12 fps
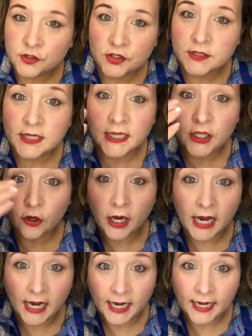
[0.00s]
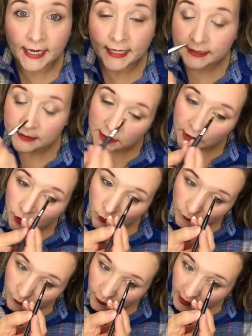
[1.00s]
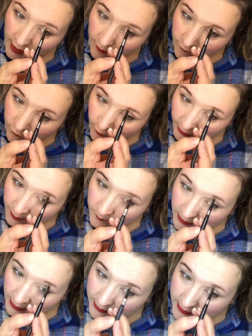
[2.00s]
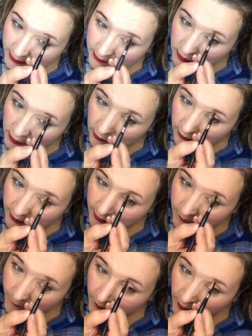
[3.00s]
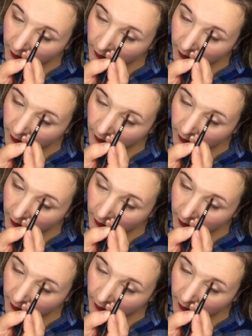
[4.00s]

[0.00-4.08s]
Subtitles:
Just like your eyes, they're not framed identically.